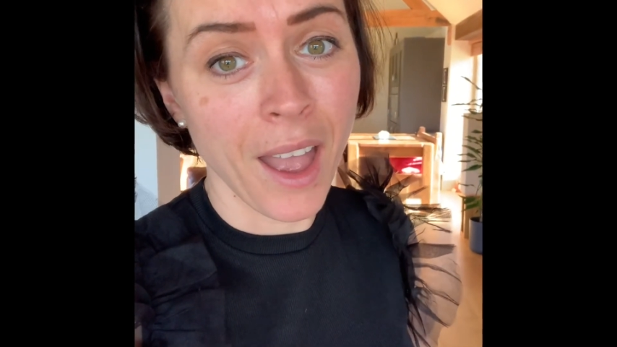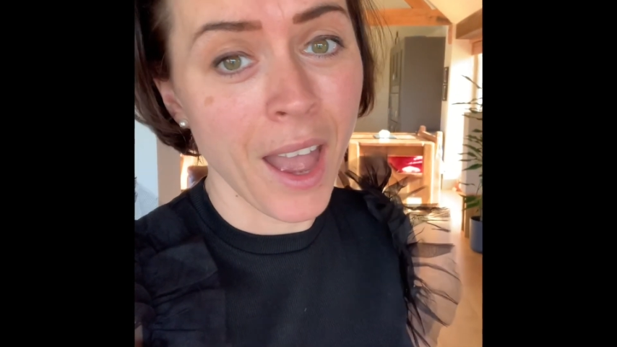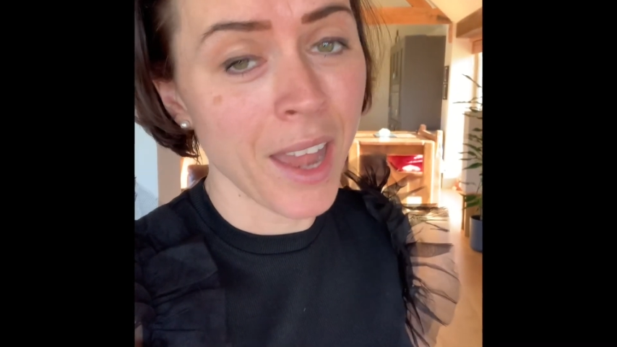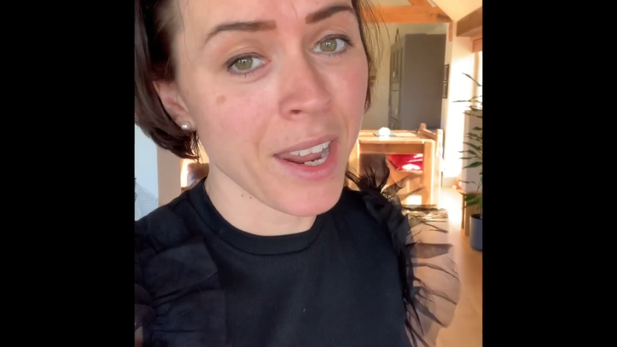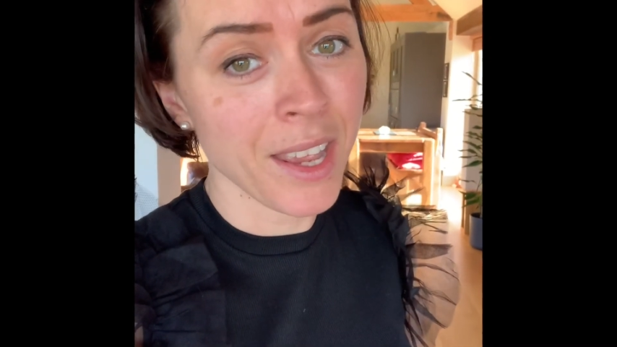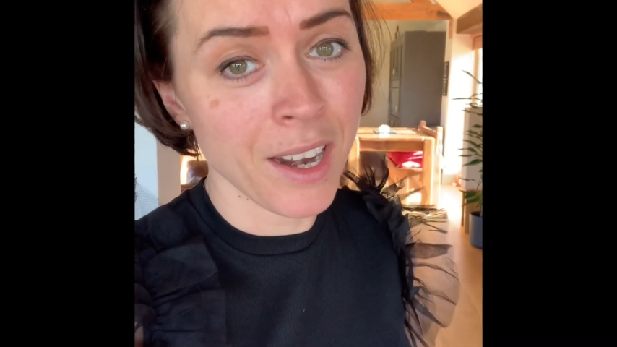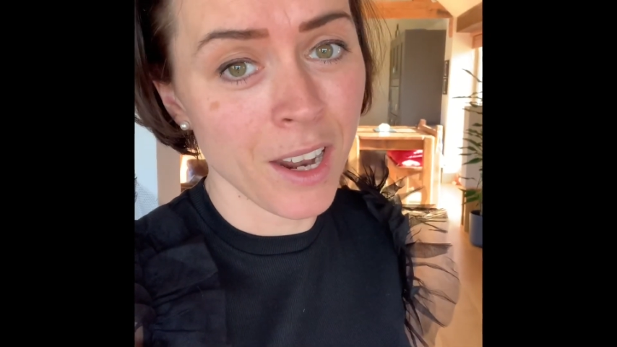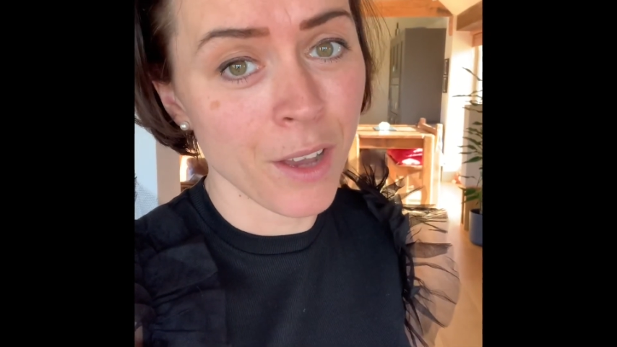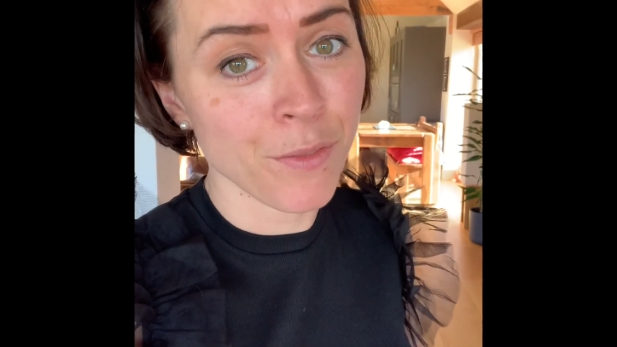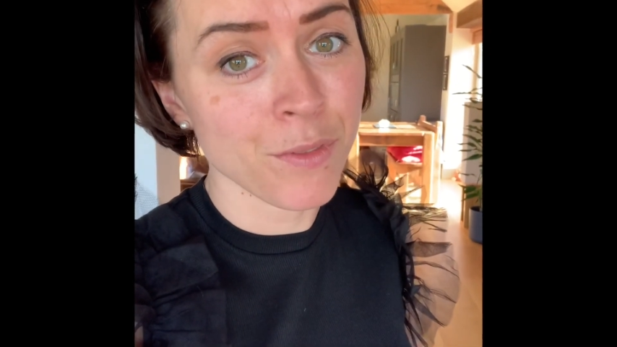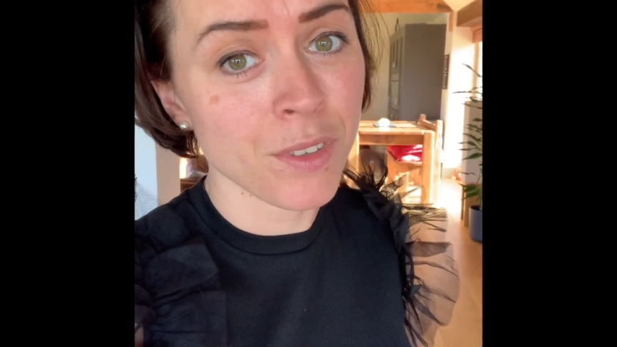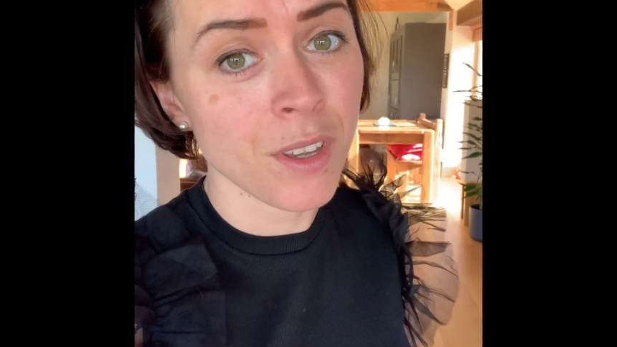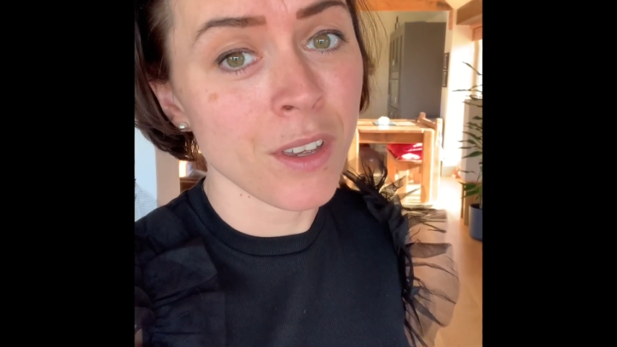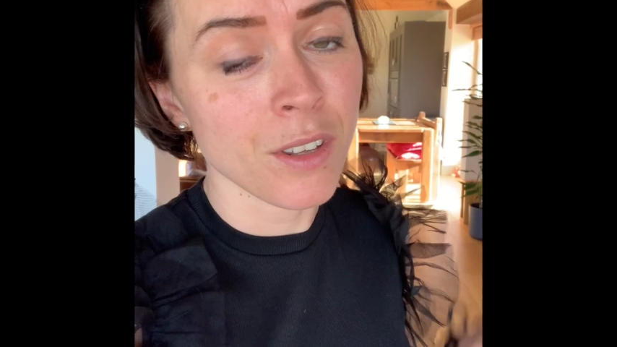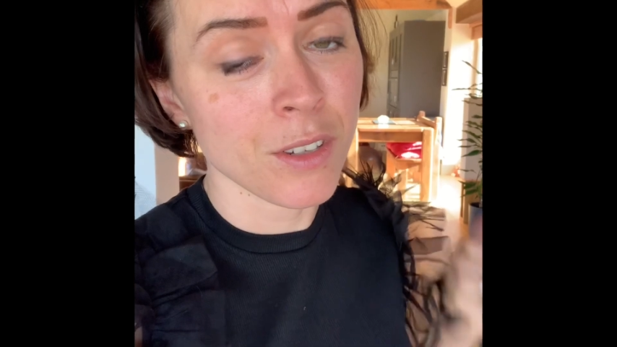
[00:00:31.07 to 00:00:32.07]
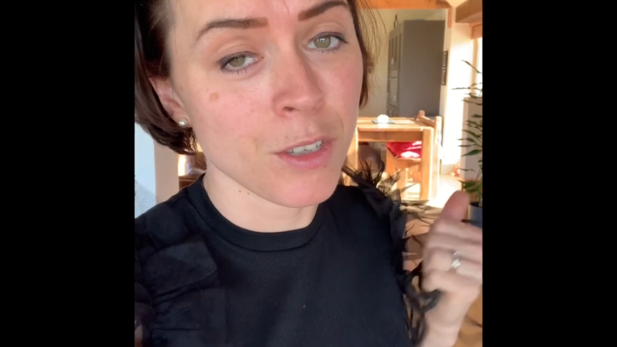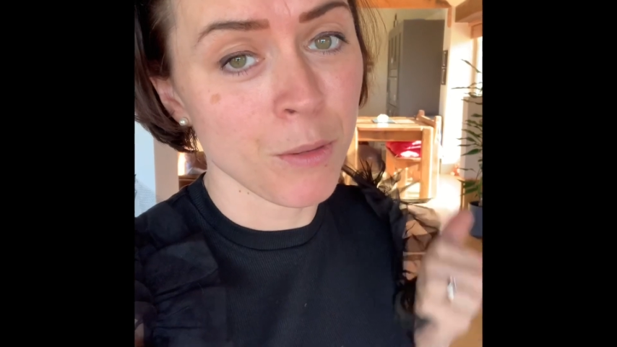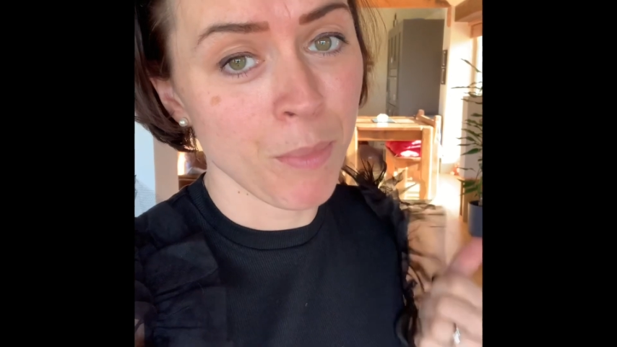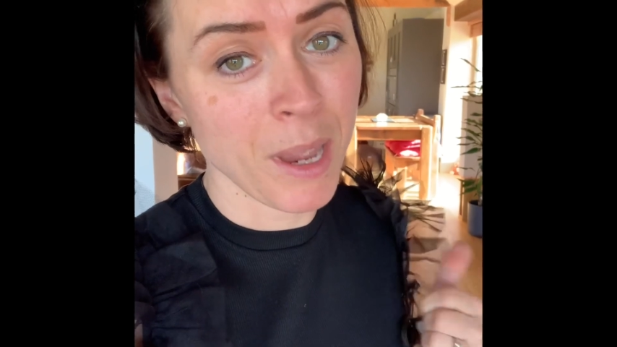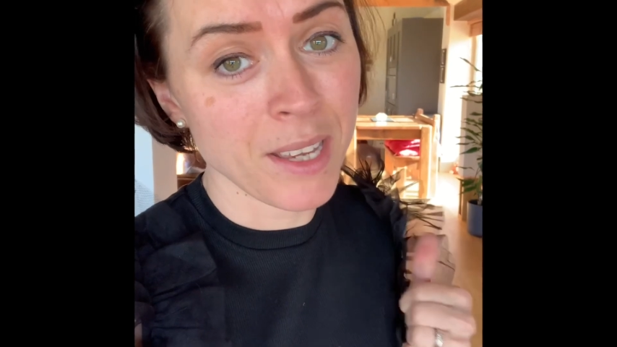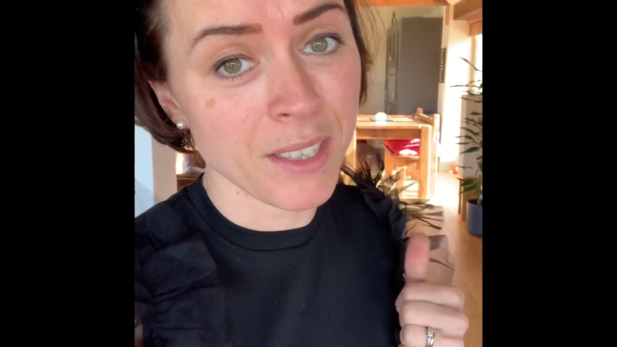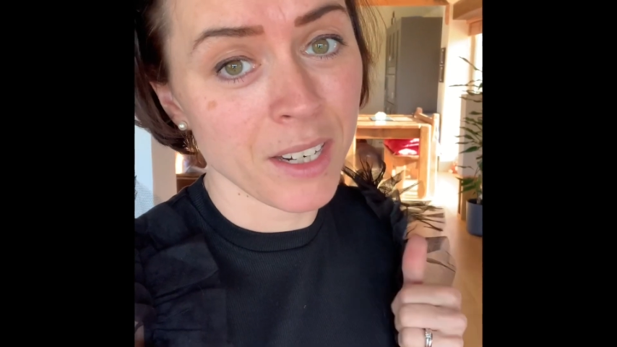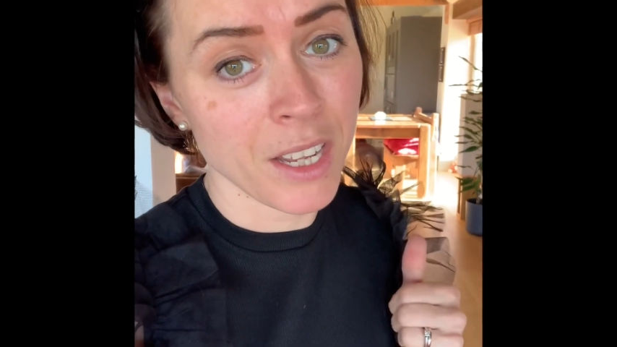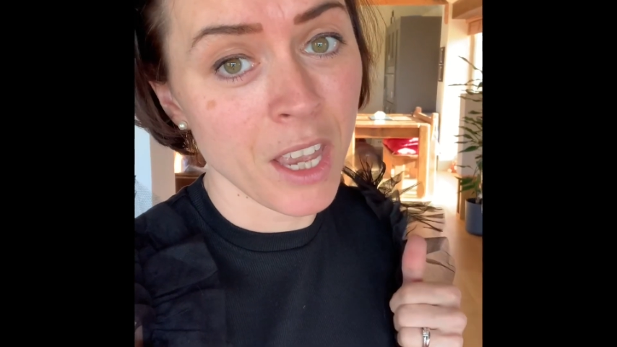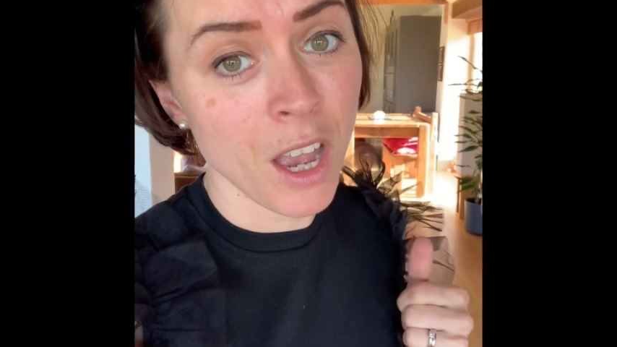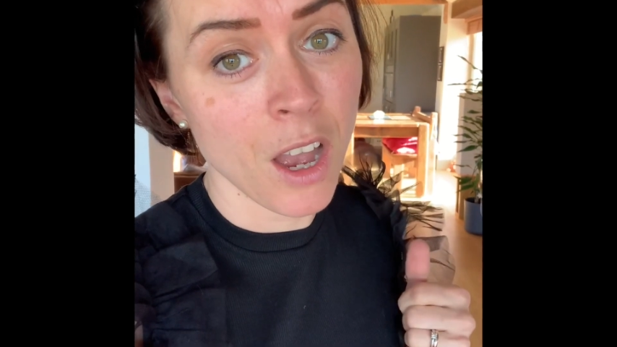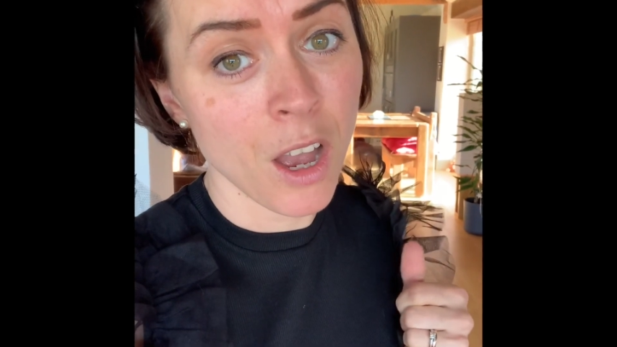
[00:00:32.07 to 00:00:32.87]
and he loves to basically